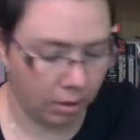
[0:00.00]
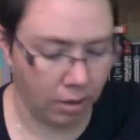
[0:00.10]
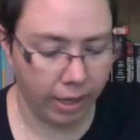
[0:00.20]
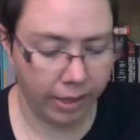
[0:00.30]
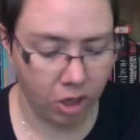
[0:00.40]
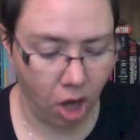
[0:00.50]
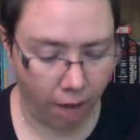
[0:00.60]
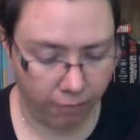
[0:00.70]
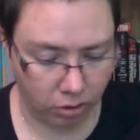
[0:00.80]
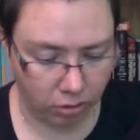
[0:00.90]
like a
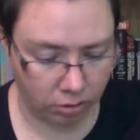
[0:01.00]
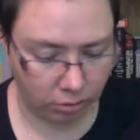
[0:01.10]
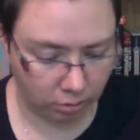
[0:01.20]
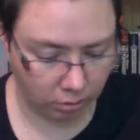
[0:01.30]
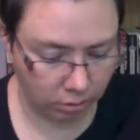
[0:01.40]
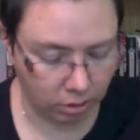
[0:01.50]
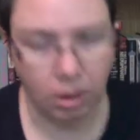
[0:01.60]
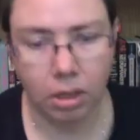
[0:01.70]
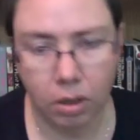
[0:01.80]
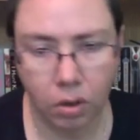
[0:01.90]
novel.
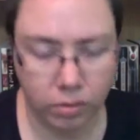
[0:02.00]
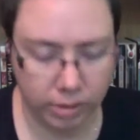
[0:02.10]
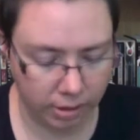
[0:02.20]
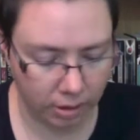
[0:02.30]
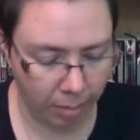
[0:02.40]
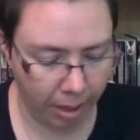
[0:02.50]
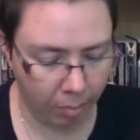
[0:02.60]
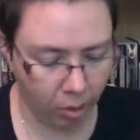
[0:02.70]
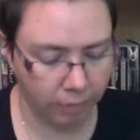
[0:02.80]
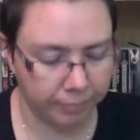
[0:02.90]
Hold still,
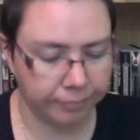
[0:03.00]
paper.